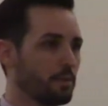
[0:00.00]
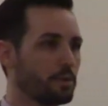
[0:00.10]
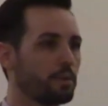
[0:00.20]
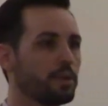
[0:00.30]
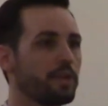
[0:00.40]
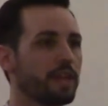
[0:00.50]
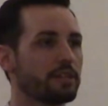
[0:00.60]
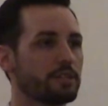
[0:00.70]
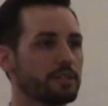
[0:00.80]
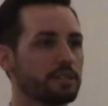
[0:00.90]
When we
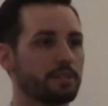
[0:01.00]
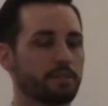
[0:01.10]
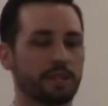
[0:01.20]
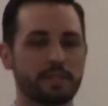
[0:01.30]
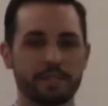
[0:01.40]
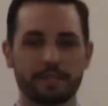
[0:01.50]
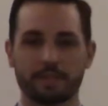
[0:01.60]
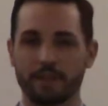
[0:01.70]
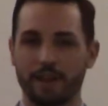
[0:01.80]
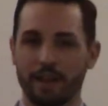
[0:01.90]
enter into the presence
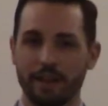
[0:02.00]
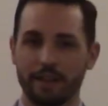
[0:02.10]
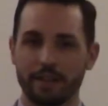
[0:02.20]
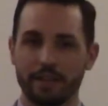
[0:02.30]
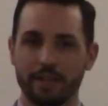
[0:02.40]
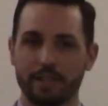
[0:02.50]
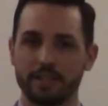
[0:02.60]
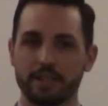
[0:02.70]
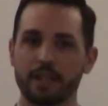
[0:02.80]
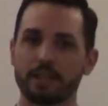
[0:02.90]
of God,
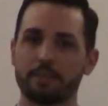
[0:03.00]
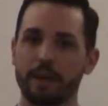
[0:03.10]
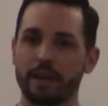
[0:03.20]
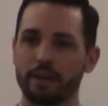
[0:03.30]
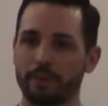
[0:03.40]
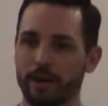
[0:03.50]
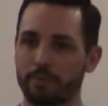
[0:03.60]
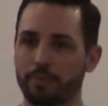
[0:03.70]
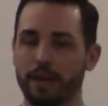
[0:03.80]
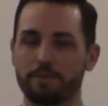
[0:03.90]
it's not going to matter
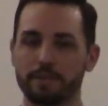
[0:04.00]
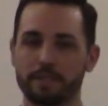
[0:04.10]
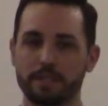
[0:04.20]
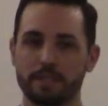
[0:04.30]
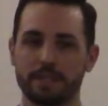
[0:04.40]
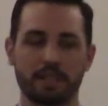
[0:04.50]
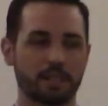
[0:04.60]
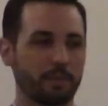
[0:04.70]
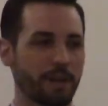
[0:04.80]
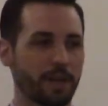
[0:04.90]
about prophecy. It's not
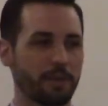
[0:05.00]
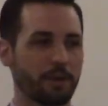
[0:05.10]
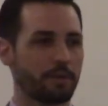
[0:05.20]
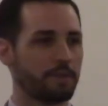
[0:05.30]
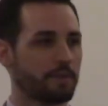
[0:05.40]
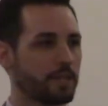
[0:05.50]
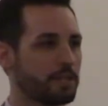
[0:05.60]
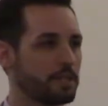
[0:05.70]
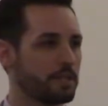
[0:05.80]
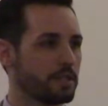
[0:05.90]
going to matter about
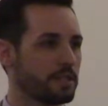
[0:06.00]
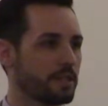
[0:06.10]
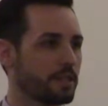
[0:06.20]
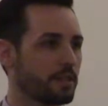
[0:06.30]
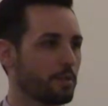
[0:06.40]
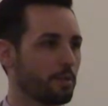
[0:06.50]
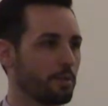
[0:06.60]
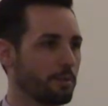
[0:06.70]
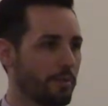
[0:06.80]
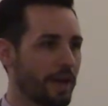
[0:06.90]
revelation. It's not
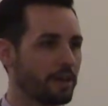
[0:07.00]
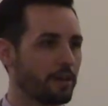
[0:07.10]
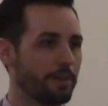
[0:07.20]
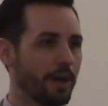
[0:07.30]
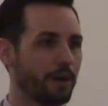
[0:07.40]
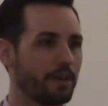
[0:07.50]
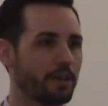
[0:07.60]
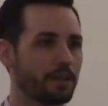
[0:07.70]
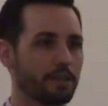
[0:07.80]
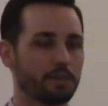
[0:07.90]
going to matter about,
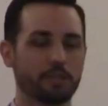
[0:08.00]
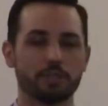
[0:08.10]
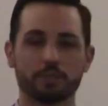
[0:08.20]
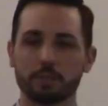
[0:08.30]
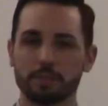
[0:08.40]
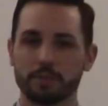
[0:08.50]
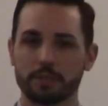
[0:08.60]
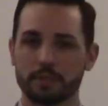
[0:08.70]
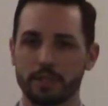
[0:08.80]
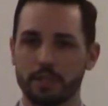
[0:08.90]
you know, the
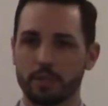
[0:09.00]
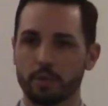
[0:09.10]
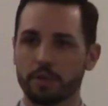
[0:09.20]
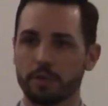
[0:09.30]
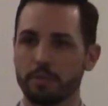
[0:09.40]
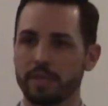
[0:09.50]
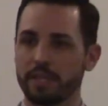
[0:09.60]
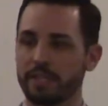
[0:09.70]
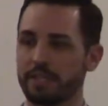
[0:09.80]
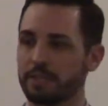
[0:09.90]
scriptures. We're going to
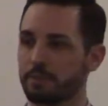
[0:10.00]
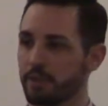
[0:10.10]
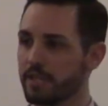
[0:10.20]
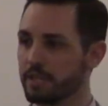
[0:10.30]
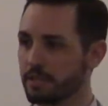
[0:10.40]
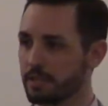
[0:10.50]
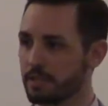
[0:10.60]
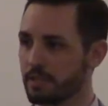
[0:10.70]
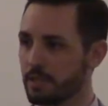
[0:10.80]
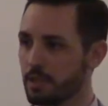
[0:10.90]
be in his
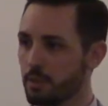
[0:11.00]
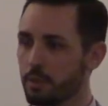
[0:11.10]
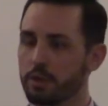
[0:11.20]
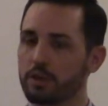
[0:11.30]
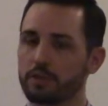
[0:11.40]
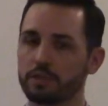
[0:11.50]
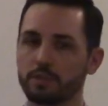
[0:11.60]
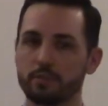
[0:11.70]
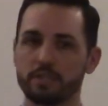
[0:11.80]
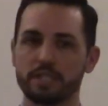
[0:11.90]
presence. We're going
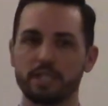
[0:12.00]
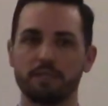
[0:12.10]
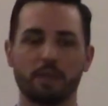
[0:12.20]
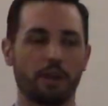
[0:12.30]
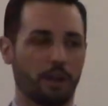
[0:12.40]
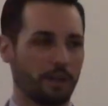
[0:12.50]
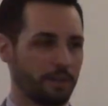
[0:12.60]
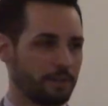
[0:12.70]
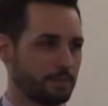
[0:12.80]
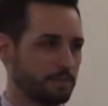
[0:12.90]
to receive
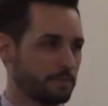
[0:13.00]
all.